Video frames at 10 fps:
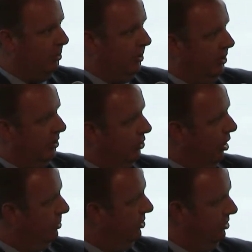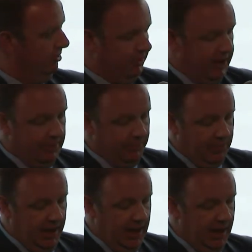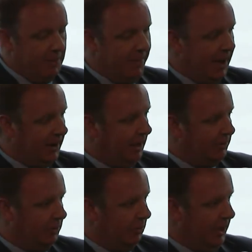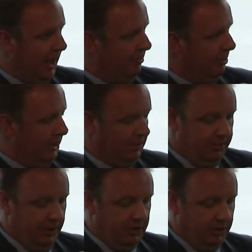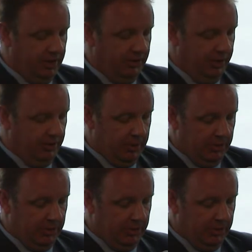within the types of and the mandates that we have within forestry investment.